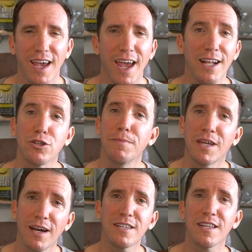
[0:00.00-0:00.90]
And so
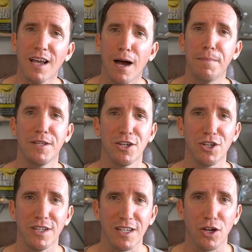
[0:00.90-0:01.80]
because the
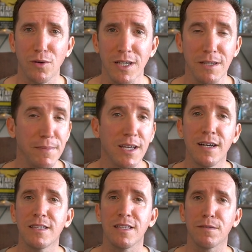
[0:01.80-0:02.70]
competition is increasing,
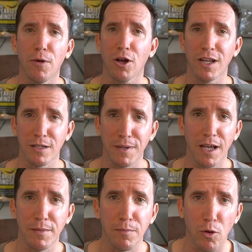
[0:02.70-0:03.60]
because this market is
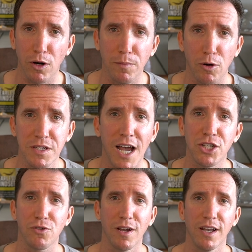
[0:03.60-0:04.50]
becoming more and more
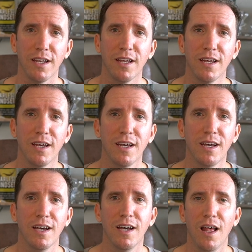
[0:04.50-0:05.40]
saturated,
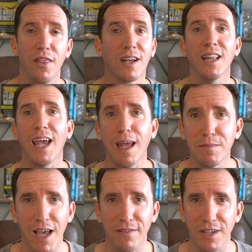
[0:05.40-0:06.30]
the
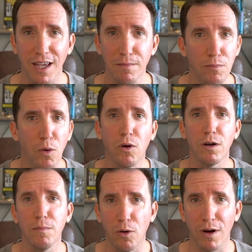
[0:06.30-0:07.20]
claims have to get more
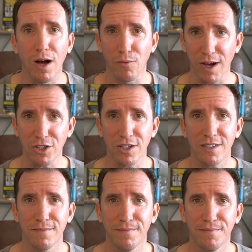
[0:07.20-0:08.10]
and more
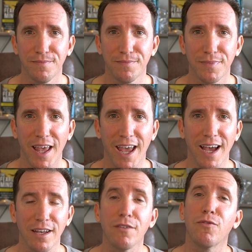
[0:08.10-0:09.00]
outrageous.
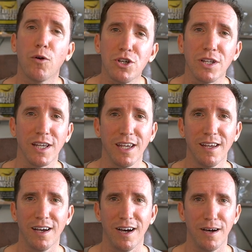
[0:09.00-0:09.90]
And unfortunately,
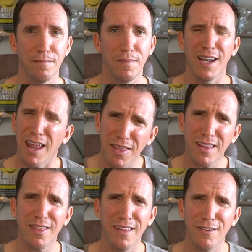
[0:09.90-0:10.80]
and I
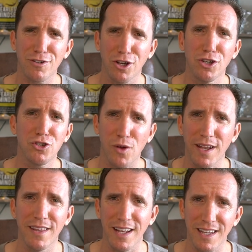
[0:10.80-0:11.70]
think that there's a good
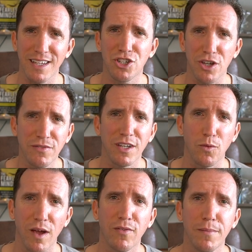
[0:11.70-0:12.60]
trend that is shifting
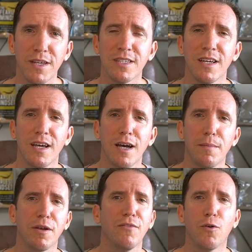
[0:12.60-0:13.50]
away from this,
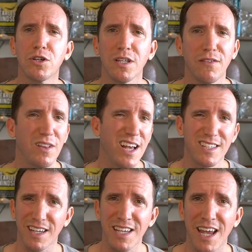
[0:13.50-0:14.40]
but unfortunately for the last
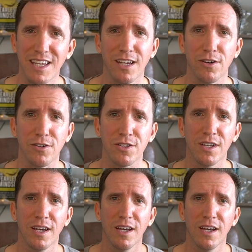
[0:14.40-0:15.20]
10 years,